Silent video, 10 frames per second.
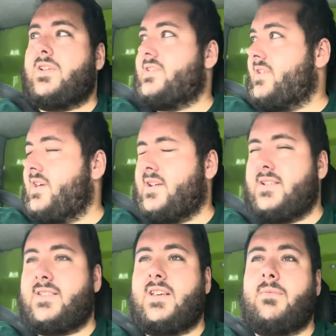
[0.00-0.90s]
So you can
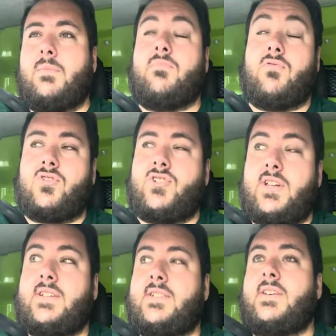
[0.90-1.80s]
see me brushing
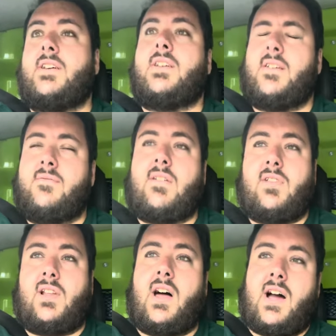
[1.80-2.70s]
it very
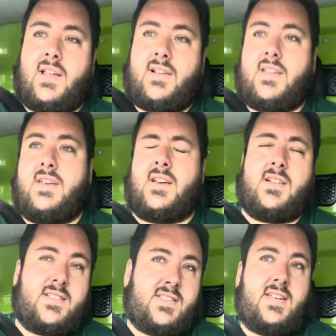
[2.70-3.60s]
lightly. You can
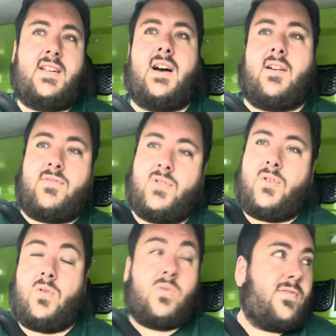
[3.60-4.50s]
see that I've done it
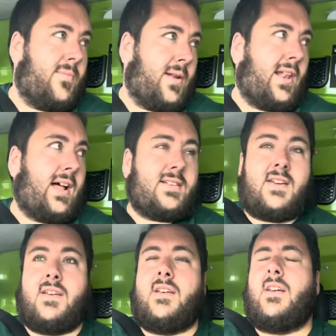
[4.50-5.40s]
all from a ladder,
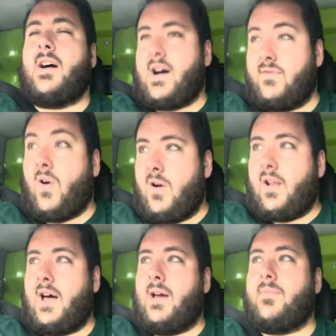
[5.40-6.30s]
I've not
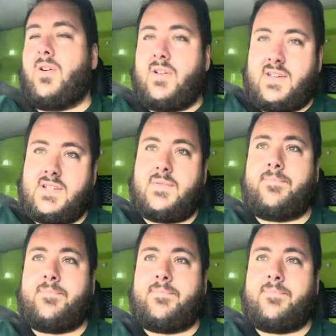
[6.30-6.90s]
climbed on it.